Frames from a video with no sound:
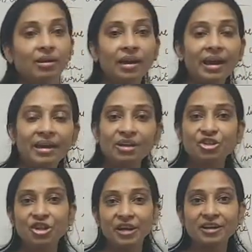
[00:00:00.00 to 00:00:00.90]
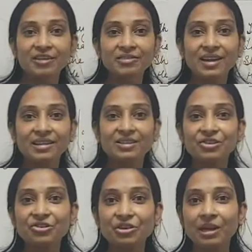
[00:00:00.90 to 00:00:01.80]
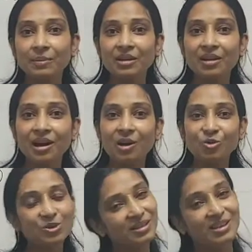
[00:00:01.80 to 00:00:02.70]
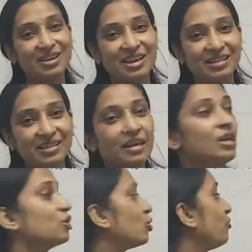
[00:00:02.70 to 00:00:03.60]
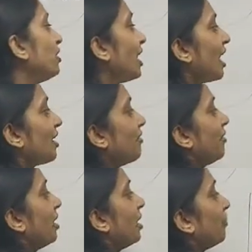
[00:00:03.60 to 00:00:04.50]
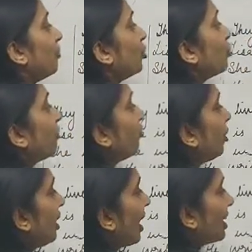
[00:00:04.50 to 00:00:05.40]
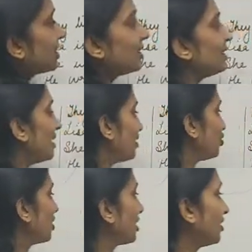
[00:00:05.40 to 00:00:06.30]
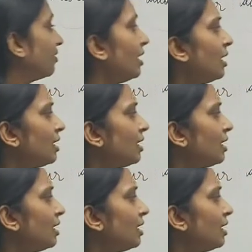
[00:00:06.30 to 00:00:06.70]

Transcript: an adjective that is describing a house? Yes. So, we have beautiful as an adjective.